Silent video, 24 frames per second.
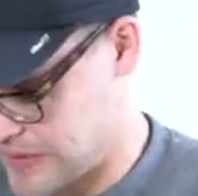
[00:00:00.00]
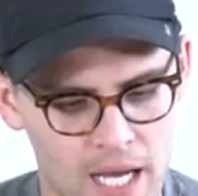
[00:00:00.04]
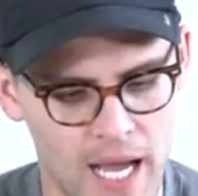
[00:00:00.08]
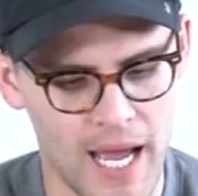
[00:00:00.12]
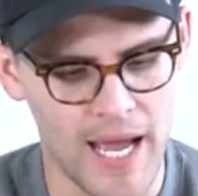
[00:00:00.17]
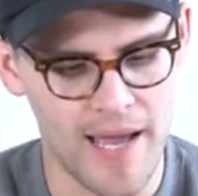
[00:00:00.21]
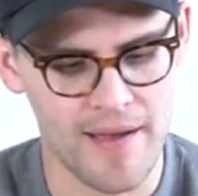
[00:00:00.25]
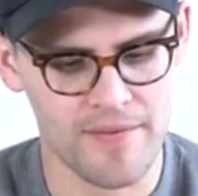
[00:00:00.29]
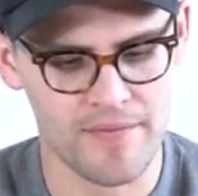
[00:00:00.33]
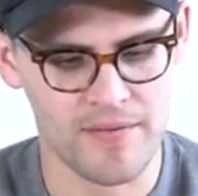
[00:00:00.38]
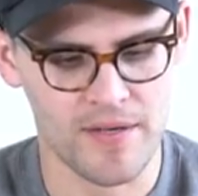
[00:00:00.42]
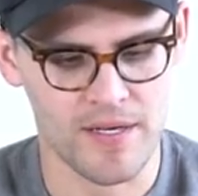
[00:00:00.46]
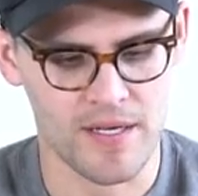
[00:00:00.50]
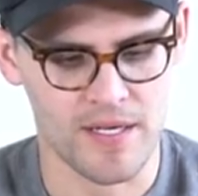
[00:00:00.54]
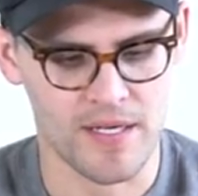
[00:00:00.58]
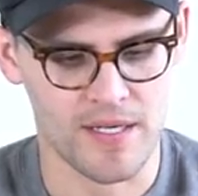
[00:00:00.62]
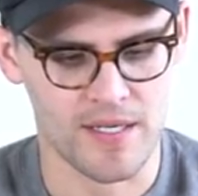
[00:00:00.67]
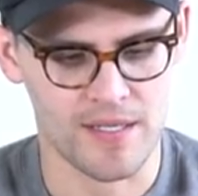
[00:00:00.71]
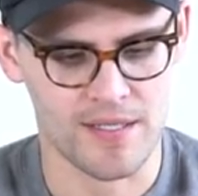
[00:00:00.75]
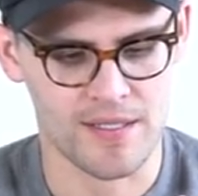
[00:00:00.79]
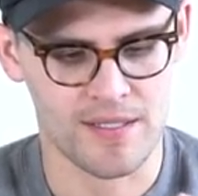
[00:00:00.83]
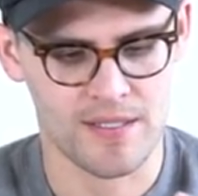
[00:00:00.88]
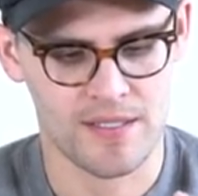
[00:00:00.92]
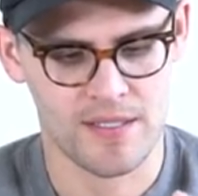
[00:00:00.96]
I have
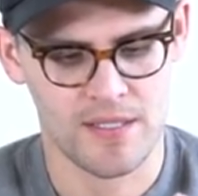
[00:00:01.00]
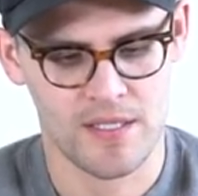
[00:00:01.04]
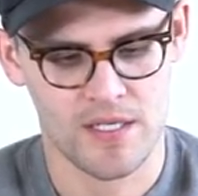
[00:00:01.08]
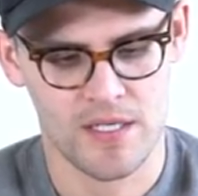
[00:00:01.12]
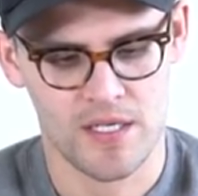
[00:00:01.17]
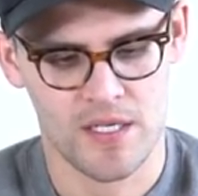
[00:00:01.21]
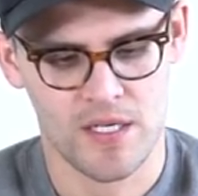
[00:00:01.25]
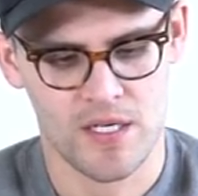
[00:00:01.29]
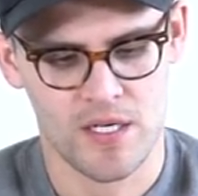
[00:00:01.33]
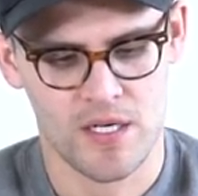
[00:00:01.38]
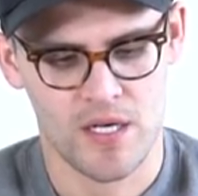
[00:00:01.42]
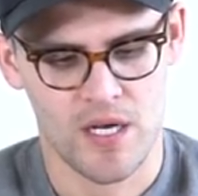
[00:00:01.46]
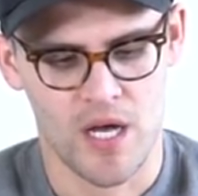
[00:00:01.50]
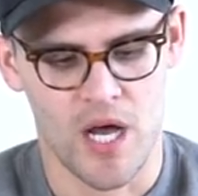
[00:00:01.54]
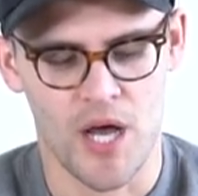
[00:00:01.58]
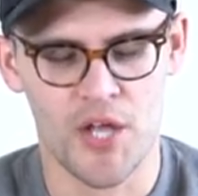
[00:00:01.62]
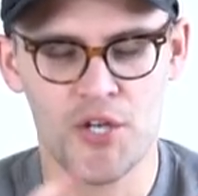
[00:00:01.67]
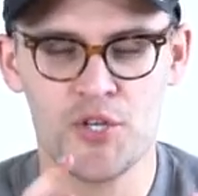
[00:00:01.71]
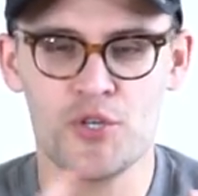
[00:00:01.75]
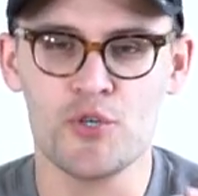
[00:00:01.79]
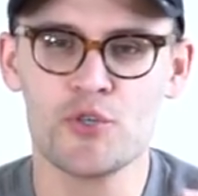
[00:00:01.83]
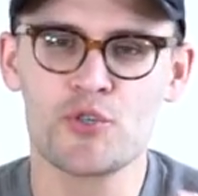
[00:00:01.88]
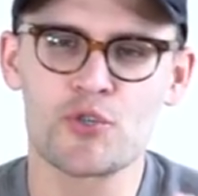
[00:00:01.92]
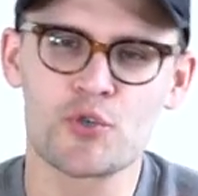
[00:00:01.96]
a, a
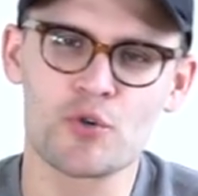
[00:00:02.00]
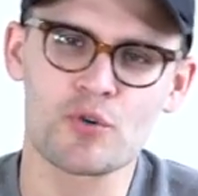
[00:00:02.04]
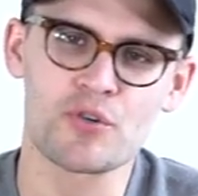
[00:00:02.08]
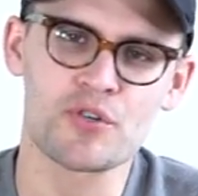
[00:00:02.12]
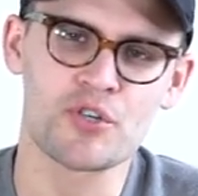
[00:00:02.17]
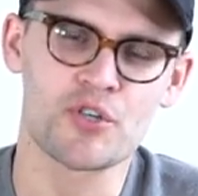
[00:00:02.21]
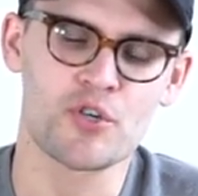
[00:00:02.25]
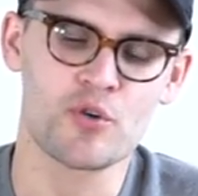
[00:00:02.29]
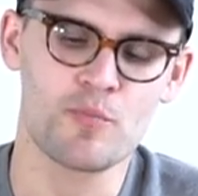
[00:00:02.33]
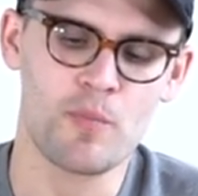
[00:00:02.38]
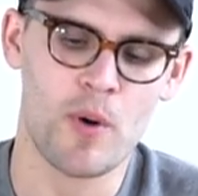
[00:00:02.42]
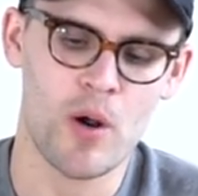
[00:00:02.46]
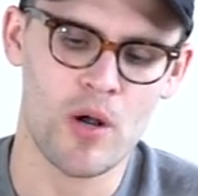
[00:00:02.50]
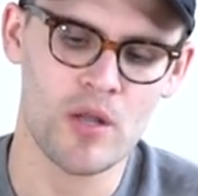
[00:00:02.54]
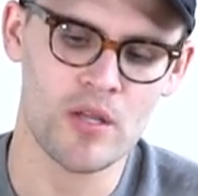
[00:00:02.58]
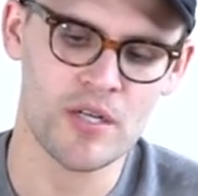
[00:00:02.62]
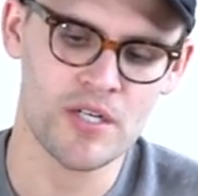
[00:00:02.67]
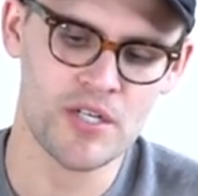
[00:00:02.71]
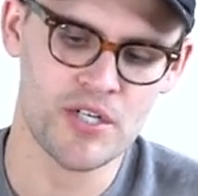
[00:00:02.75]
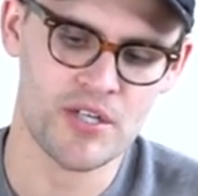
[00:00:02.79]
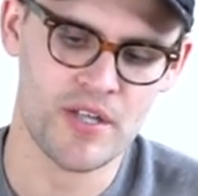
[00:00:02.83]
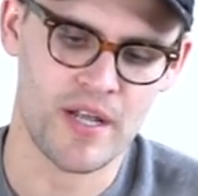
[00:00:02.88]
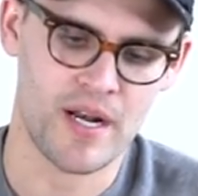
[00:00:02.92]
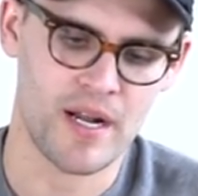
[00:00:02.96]
neutral shoe
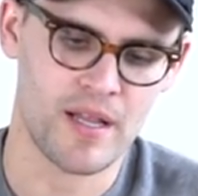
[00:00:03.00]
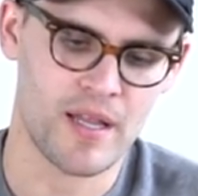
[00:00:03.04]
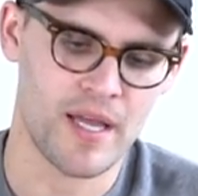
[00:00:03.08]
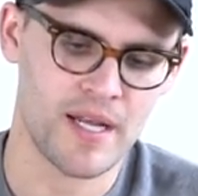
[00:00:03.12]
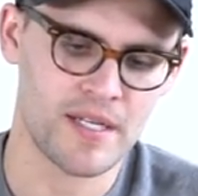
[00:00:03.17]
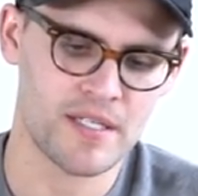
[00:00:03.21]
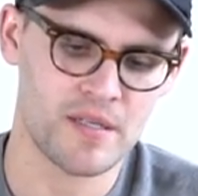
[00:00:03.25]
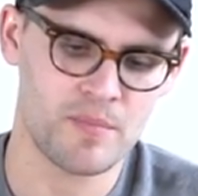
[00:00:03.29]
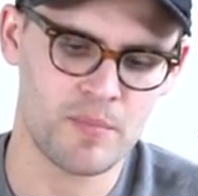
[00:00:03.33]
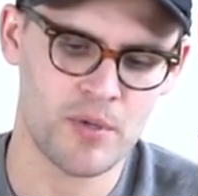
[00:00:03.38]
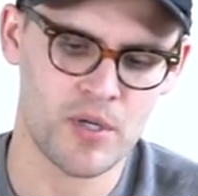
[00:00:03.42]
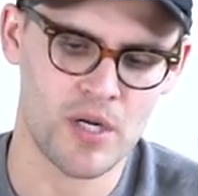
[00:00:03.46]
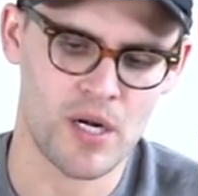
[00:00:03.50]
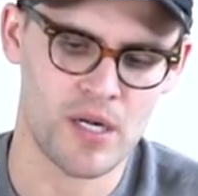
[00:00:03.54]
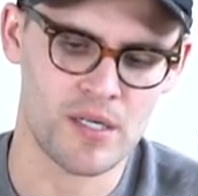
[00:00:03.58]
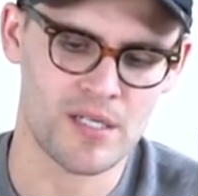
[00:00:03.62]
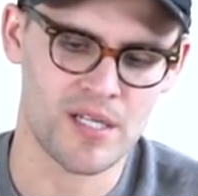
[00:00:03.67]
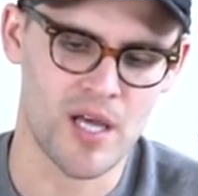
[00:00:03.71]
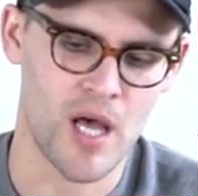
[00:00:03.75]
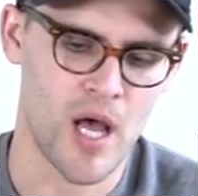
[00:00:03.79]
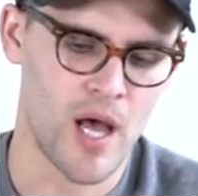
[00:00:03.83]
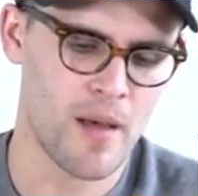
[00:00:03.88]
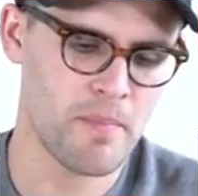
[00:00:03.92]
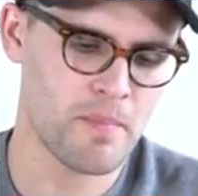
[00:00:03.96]
polish that I like to put on
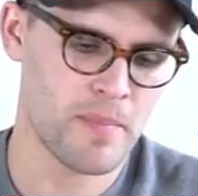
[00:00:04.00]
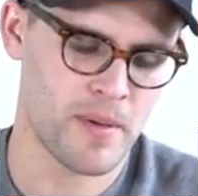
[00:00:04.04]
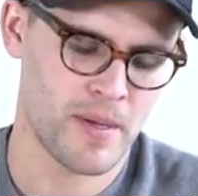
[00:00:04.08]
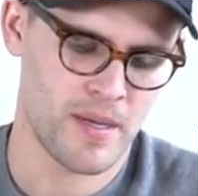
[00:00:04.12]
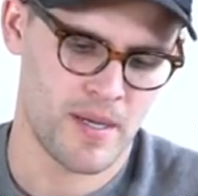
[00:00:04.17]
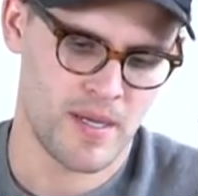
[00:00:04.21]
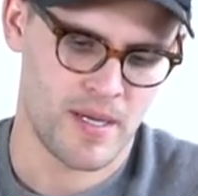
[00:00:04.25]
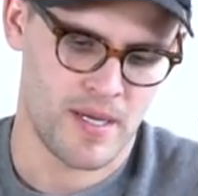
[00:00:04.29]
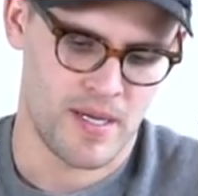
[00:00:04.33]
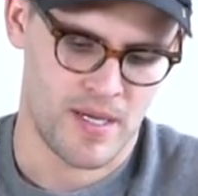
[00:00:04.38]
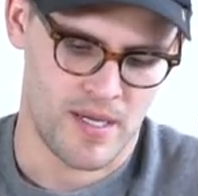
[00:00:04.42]
top.